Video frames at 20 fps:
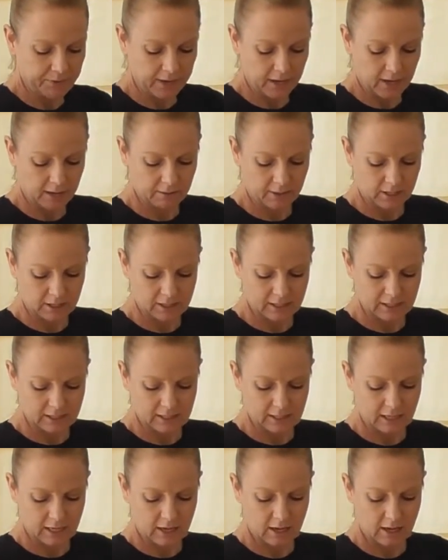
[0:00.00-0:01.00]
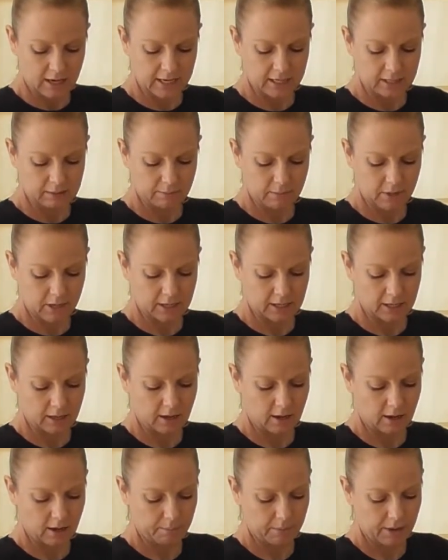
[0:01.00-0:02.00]
I'm going to slide my
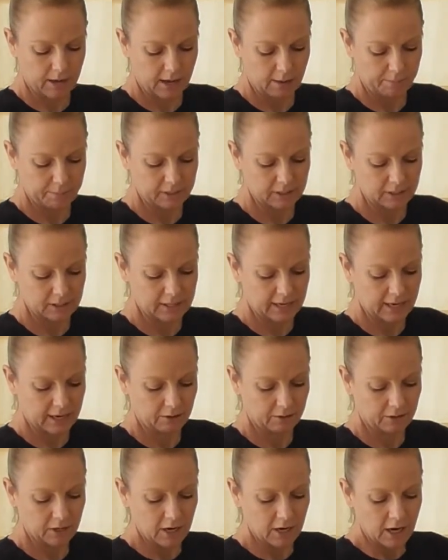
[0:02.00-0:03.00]
cup up and down.